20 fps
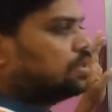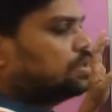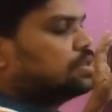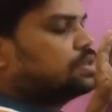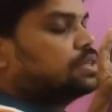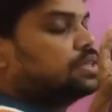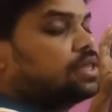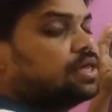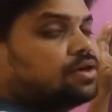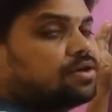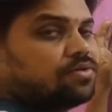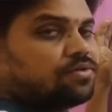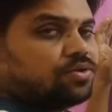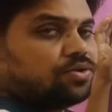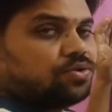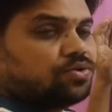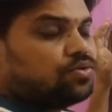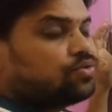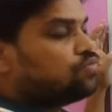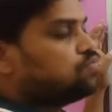They
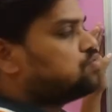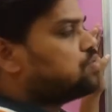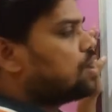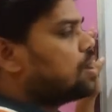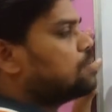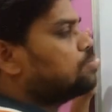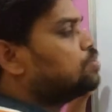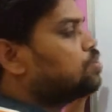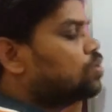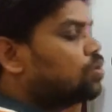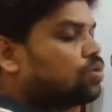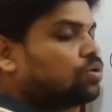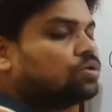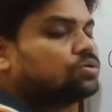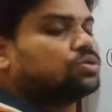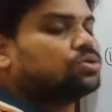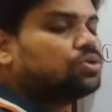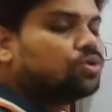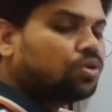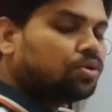do form
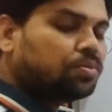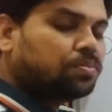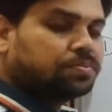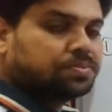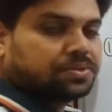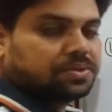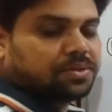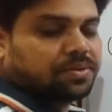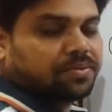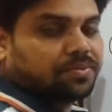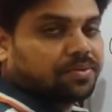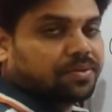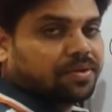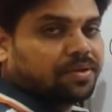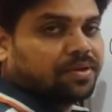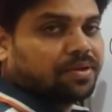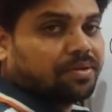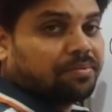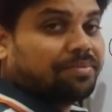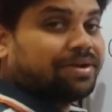closed loops,
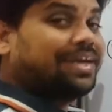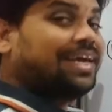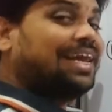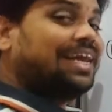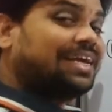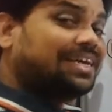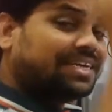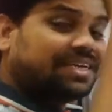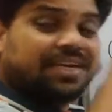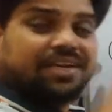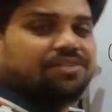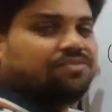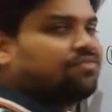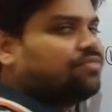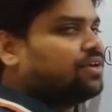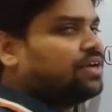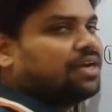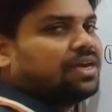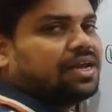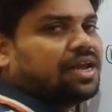but electric
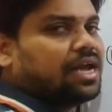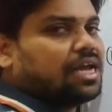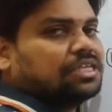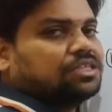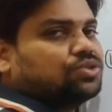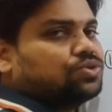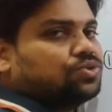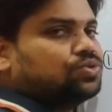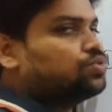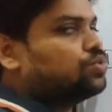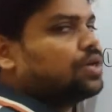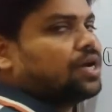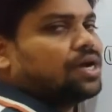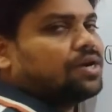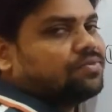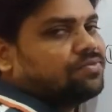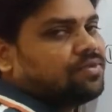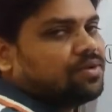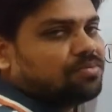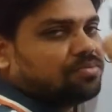field lines do
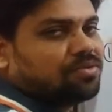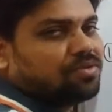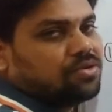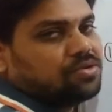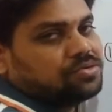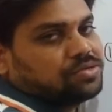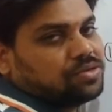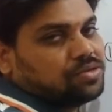not form closed